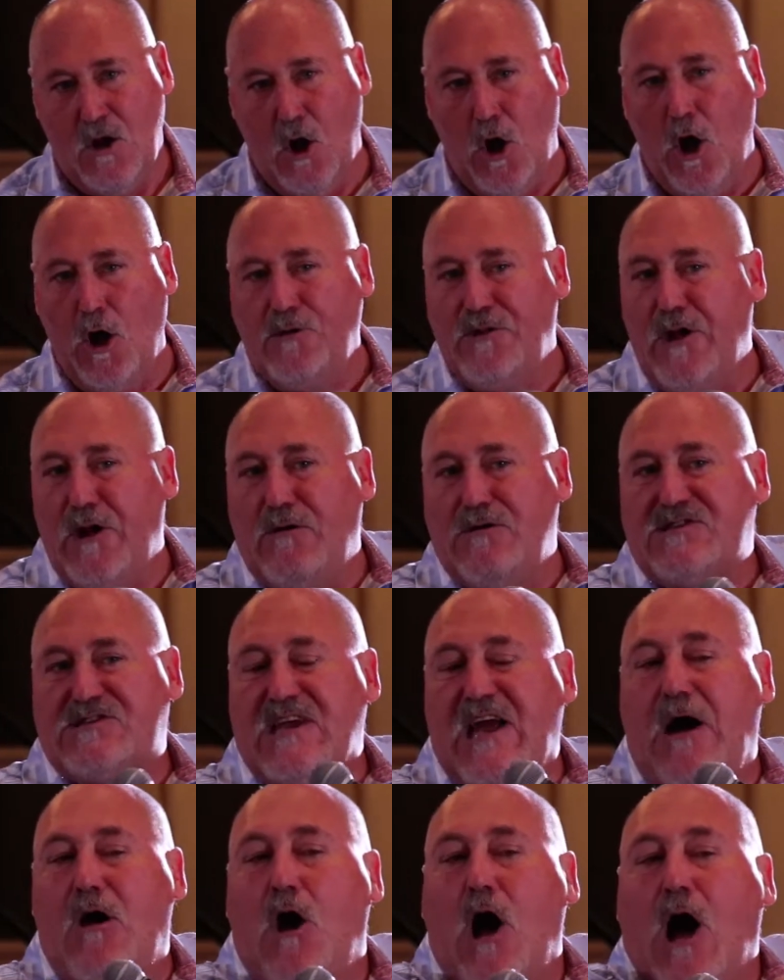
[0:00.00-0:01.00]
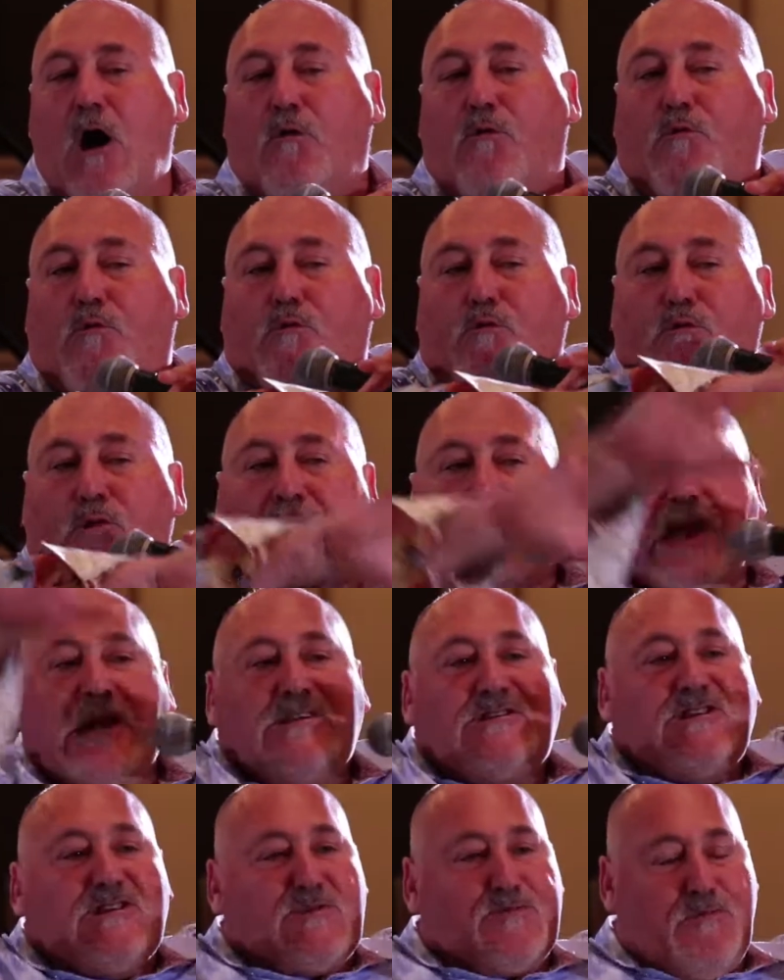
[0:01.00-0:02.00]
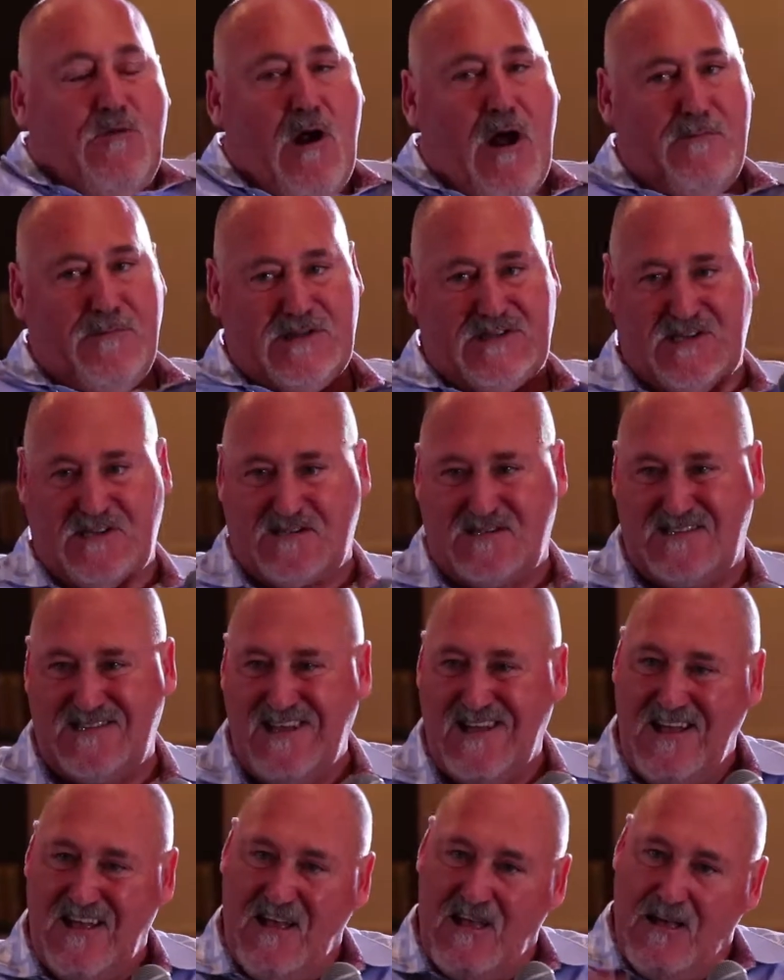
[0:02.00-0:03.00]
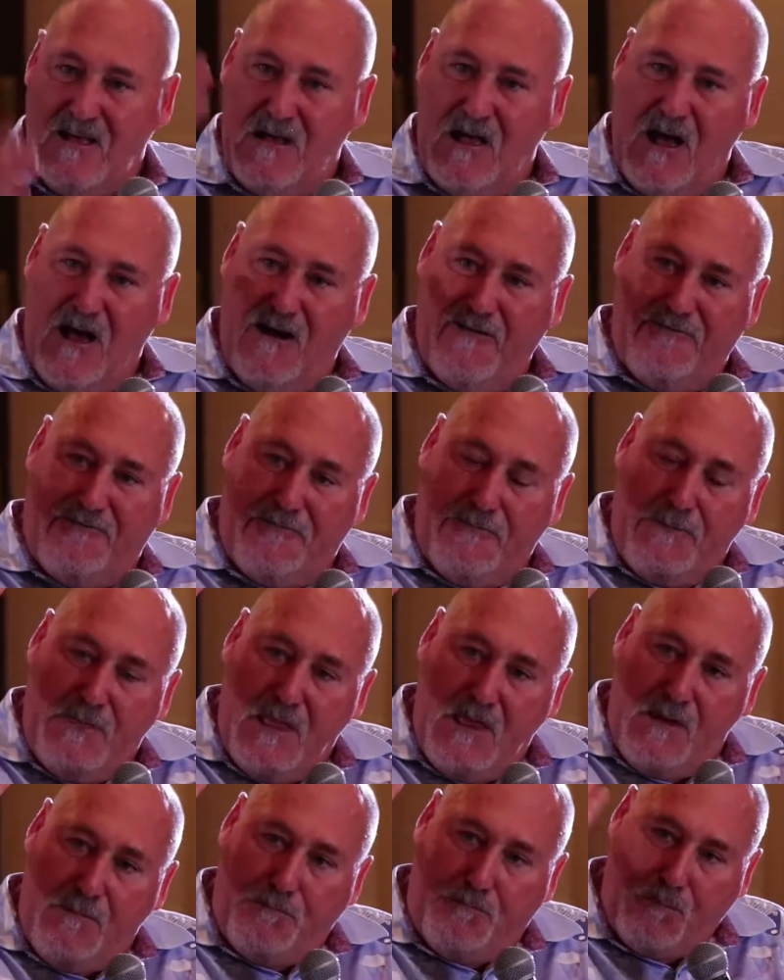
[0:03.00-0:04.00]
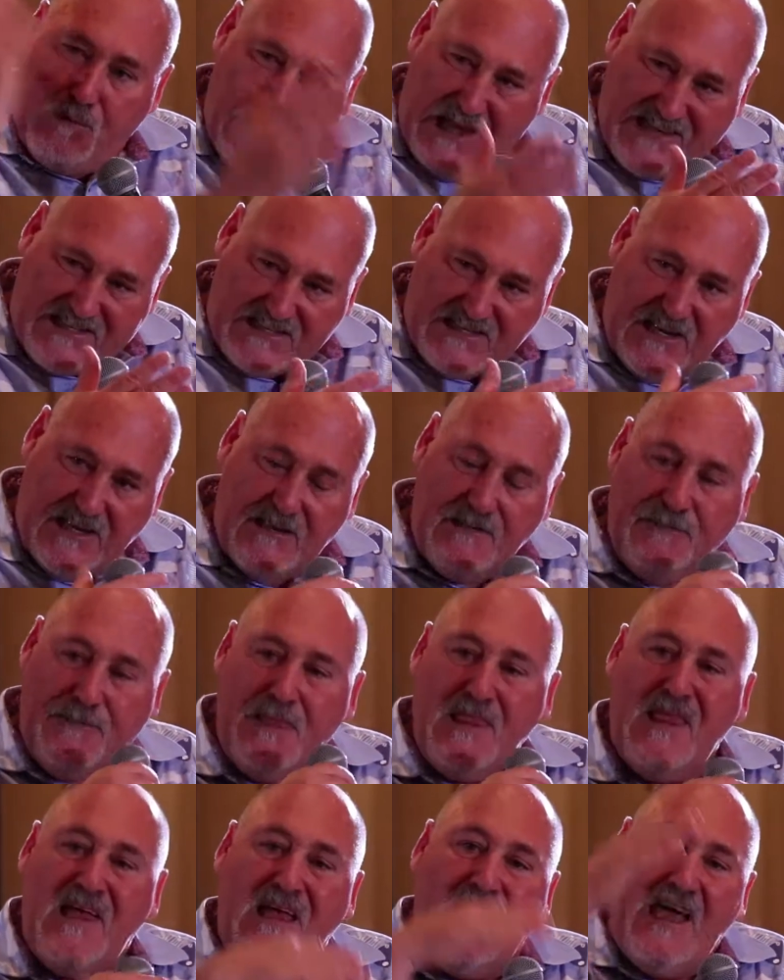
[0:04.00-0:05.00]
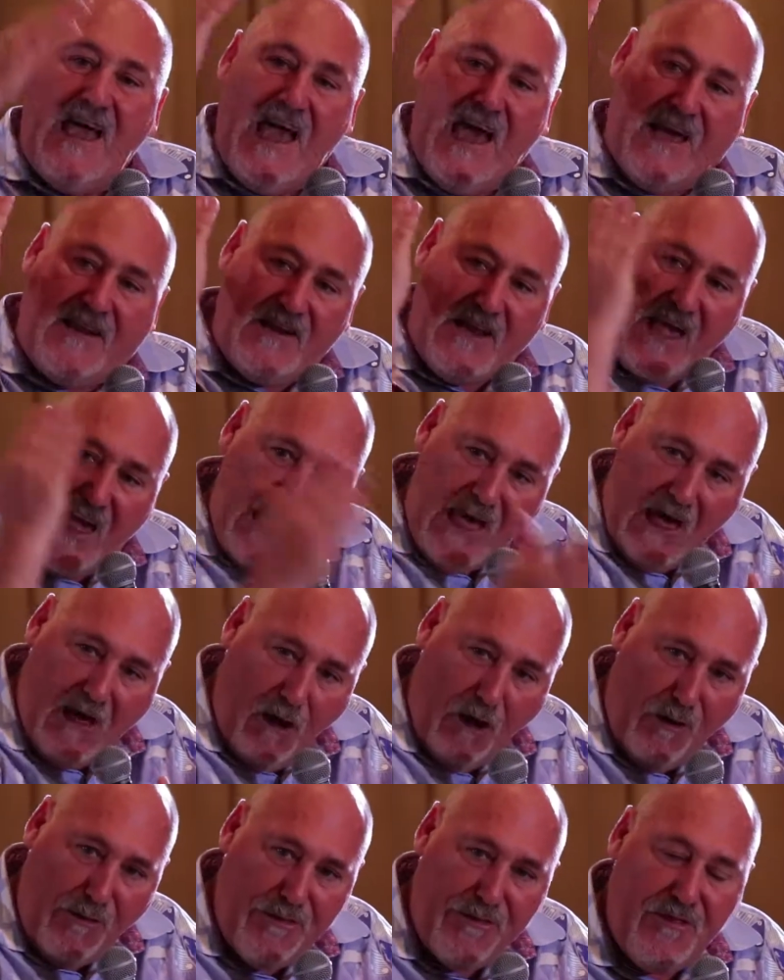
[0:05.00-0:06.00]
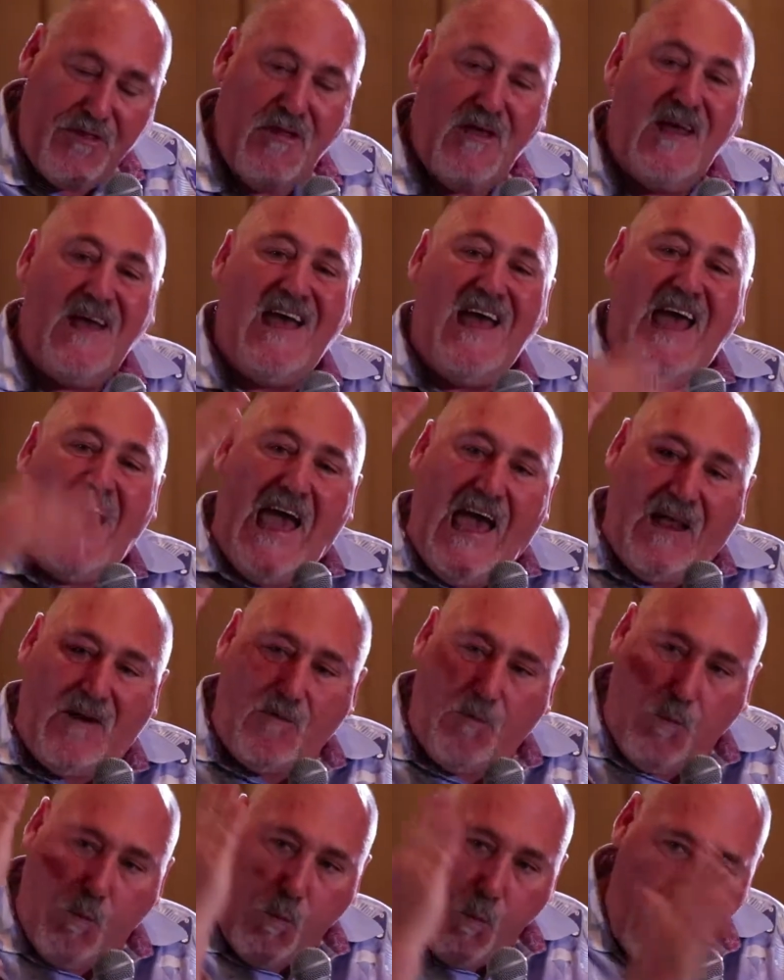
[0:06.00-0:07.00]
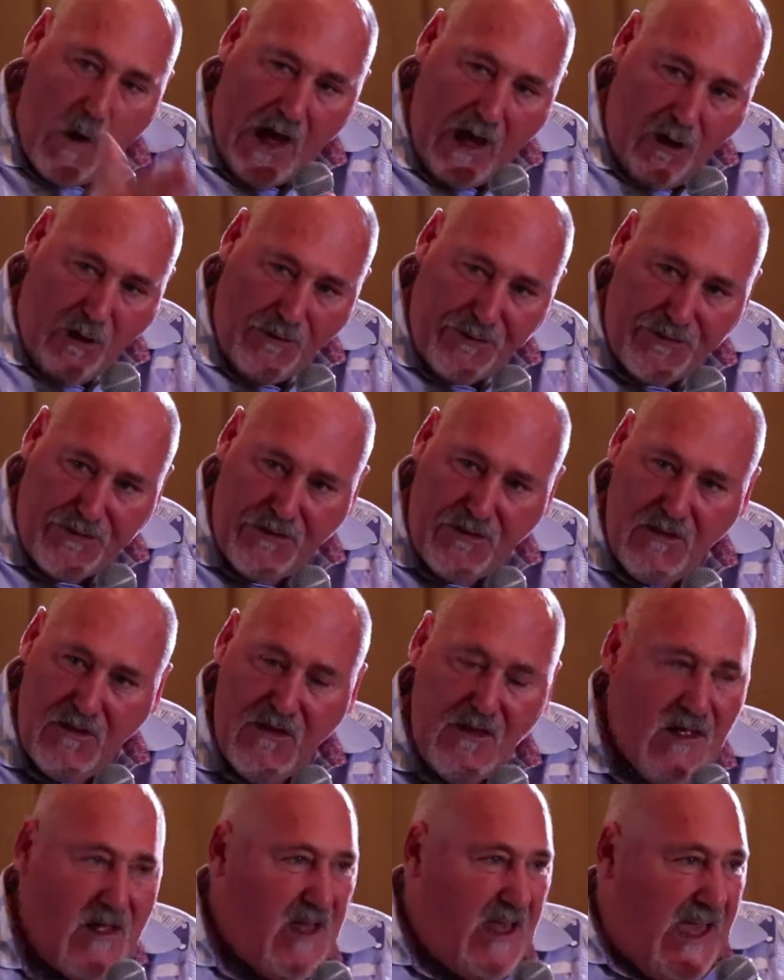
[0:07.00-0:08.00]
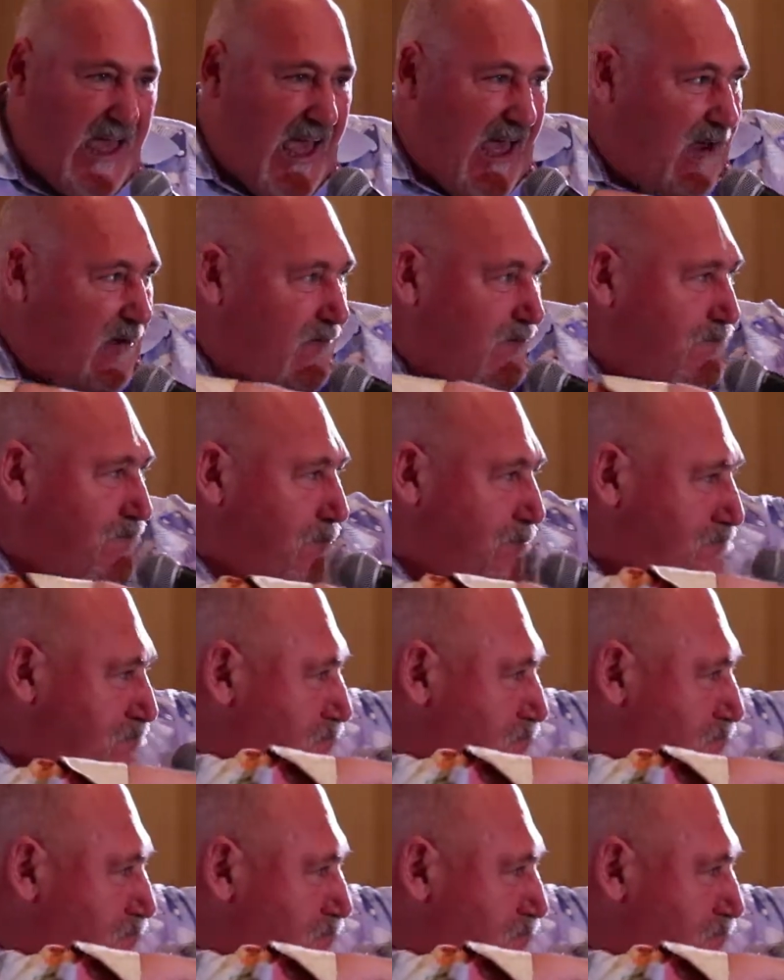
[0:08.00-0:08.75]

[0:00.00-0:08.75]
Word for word: All those outrageous promises of blessing and health and wealth and